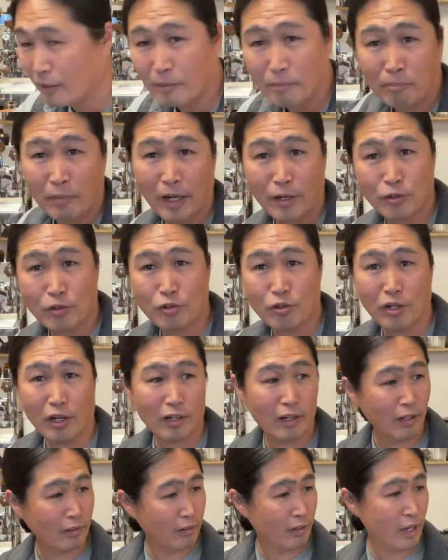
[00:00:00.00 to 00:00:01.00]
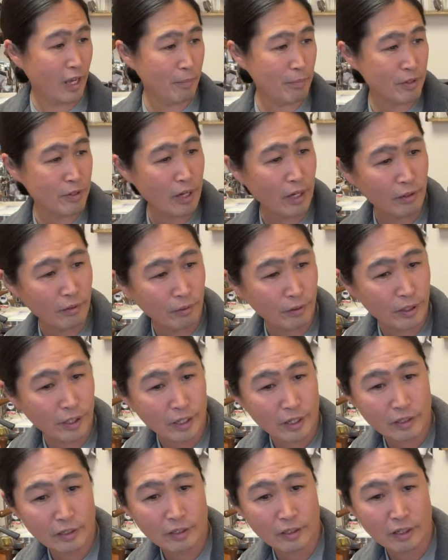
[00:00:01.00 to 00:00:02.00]
Make sure to check out the Amazon.
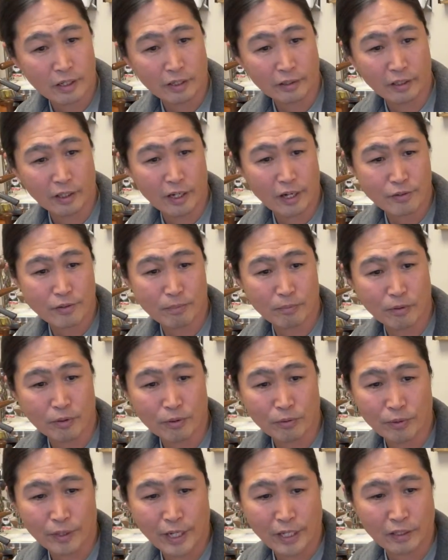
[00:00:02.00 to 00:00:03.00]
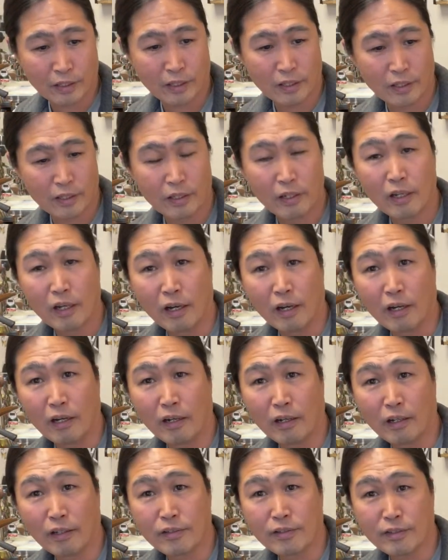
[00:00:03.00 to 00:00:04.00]
Okay. Uh, they got some great
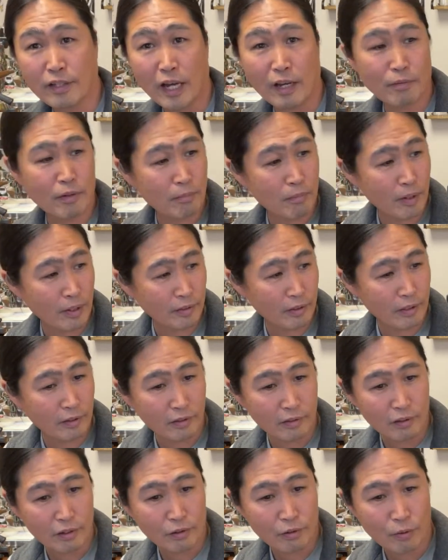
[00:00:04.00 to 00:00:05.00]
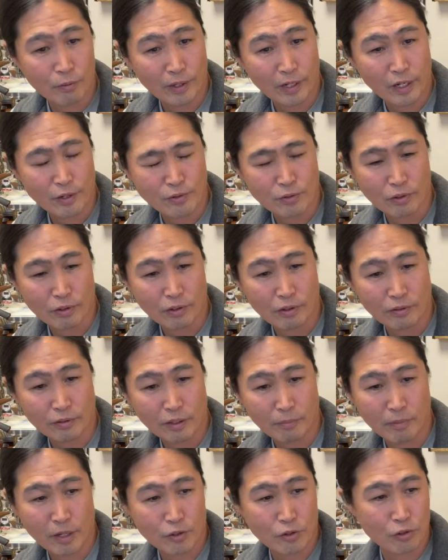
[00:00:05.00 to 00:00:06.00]
uh, Cyber Monday deal going on. So yeah,
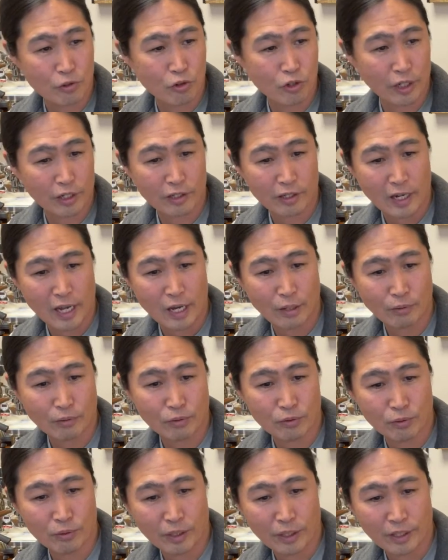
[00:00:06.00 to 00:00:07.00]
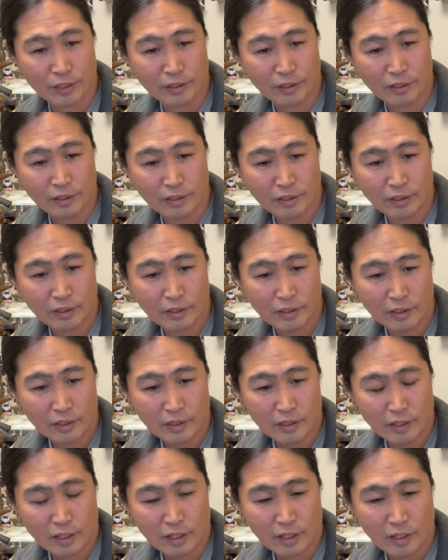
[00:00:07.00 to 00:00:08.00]
make sure to check it out today.
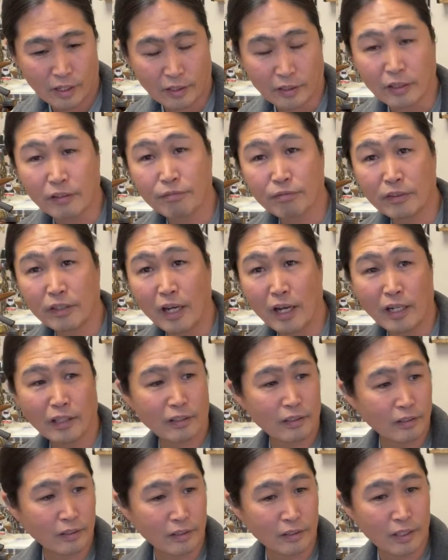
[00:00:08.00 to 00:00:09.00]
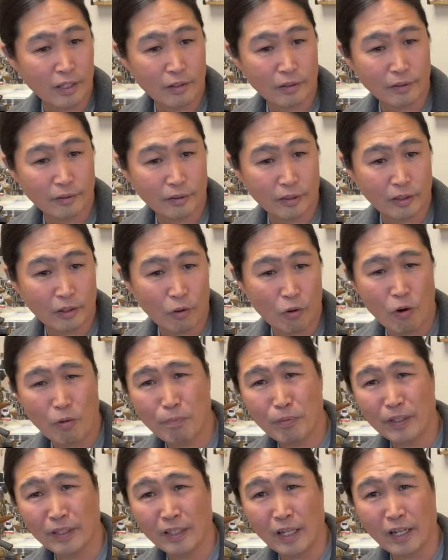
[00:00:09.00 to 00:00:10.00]
Uh, if not, you know,
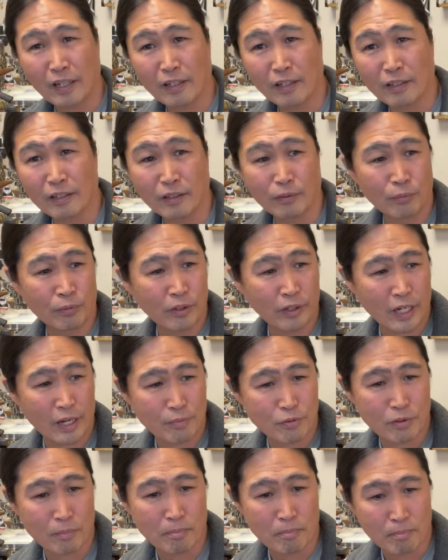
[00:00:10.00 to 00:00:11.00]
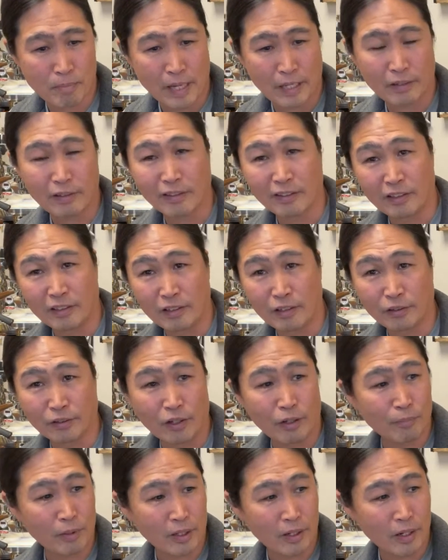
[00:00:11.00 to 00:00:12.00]
hopefully they're gonna we're gonna have some better deal
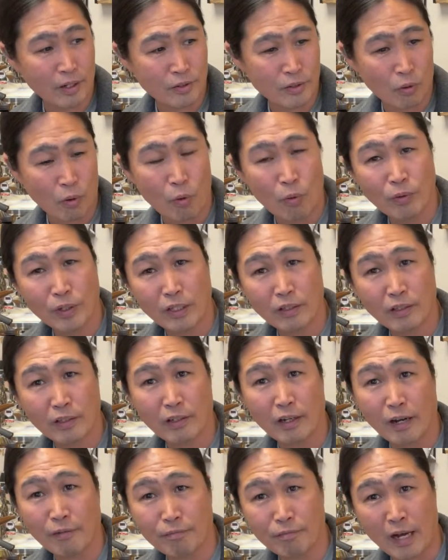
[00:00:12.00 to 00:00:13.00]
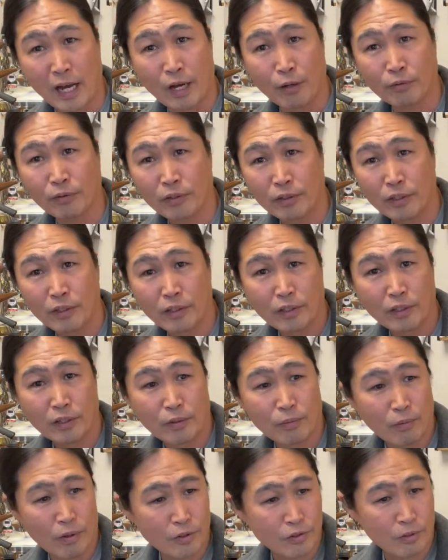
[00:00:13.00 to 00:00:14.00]
though because only deal I found
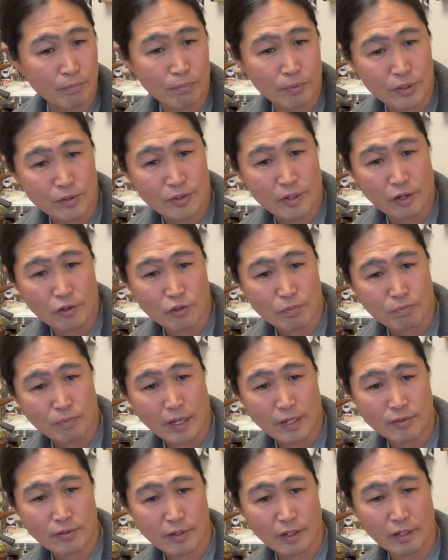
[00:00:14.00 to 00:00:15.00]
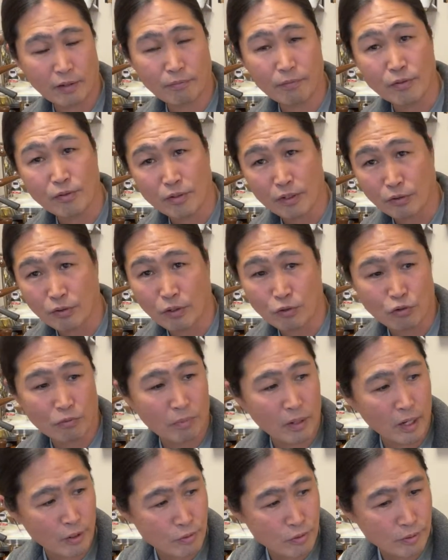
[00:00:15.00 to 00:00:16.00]
was a Barista Express selling for 600
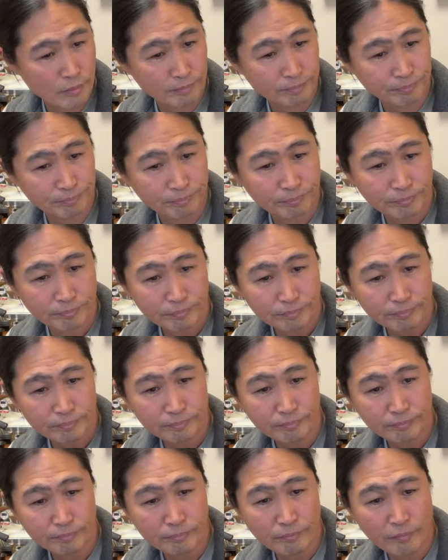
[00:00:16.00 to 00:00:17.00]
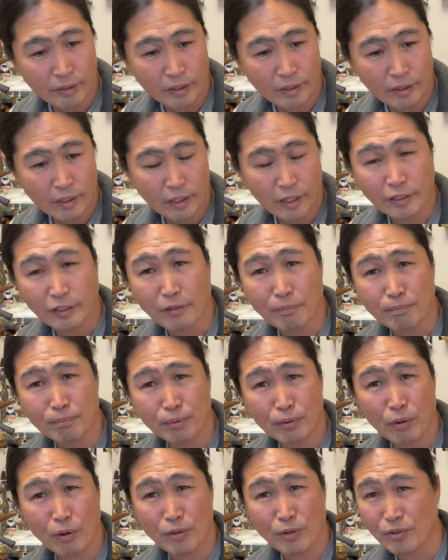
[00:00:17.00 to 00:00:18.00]
bucks, and the
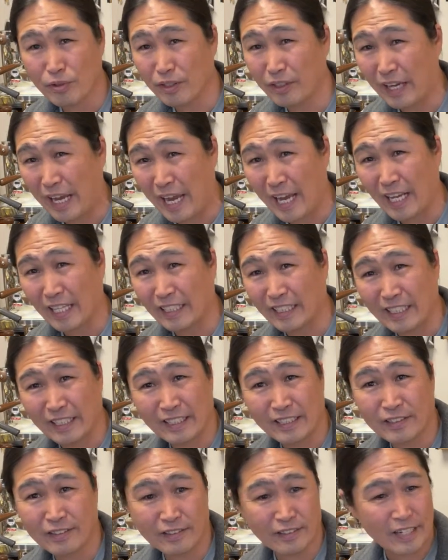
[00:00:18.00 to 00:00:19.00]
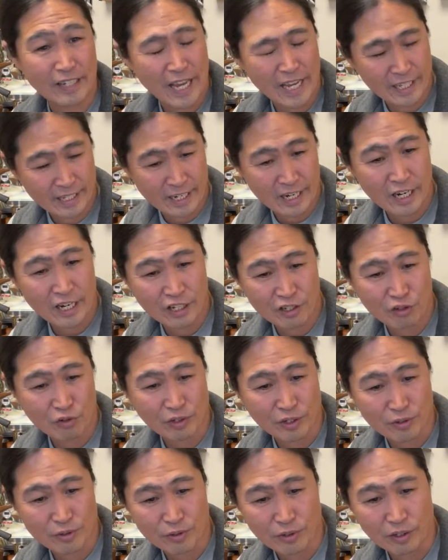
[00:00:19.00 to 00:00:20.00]
Pro still at still
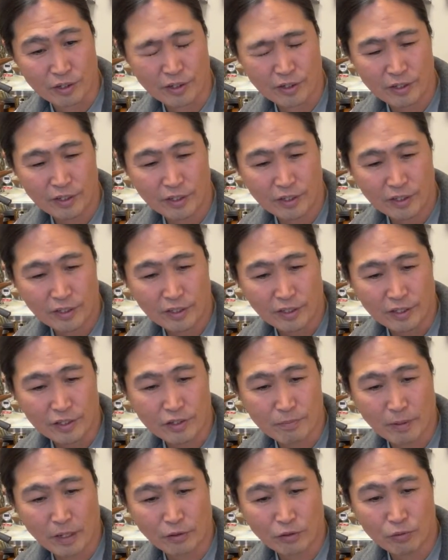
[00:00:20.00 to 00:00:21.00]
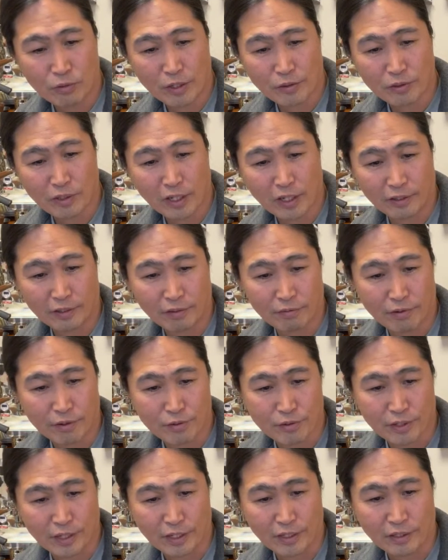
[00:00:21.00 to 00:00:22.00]
800. So it's about 200 dollar
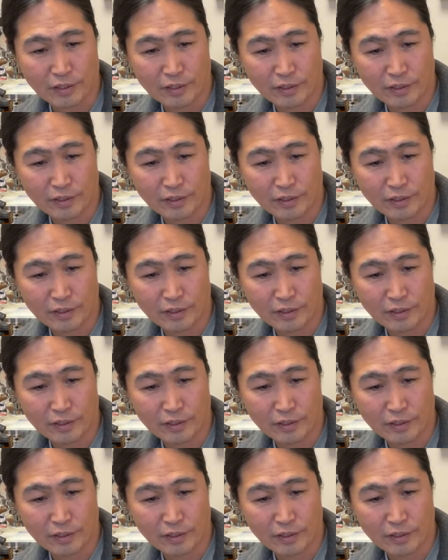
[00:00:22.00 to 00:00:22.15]
difference there.